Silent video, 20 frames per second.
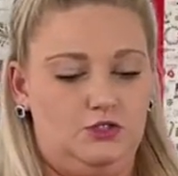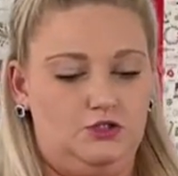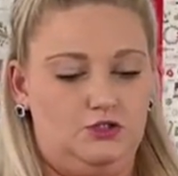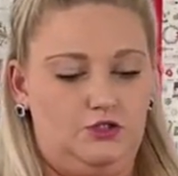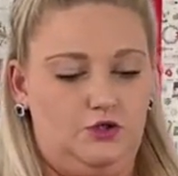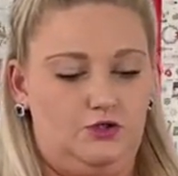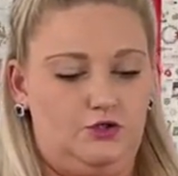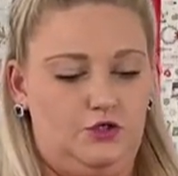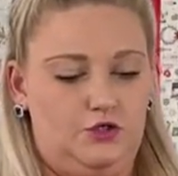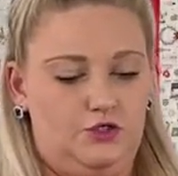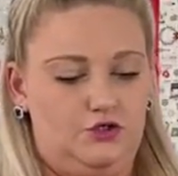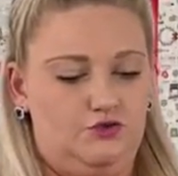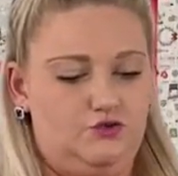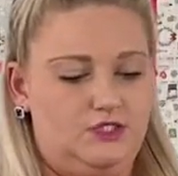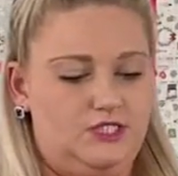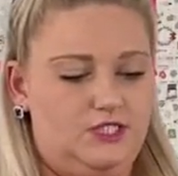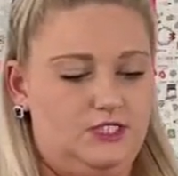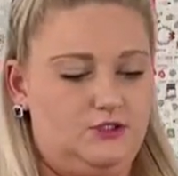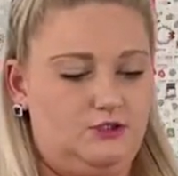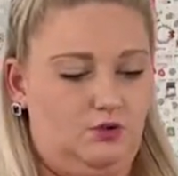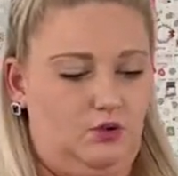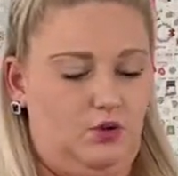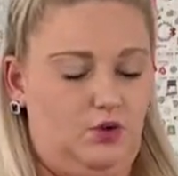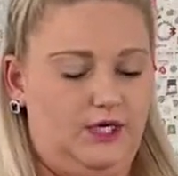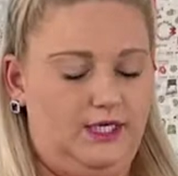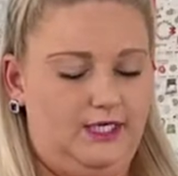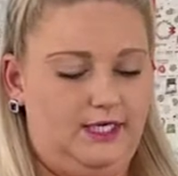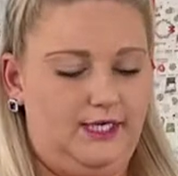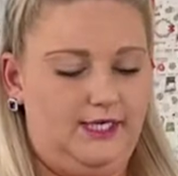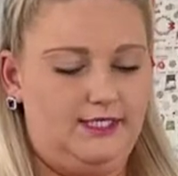So you can use this to
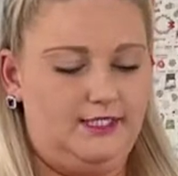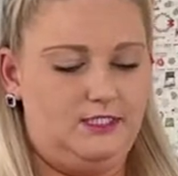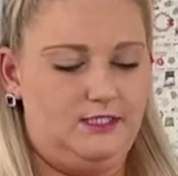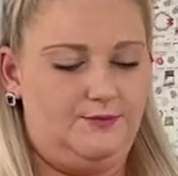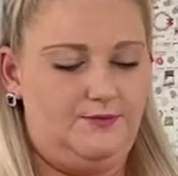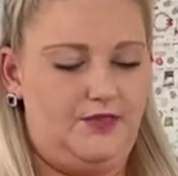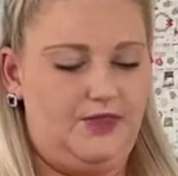organize some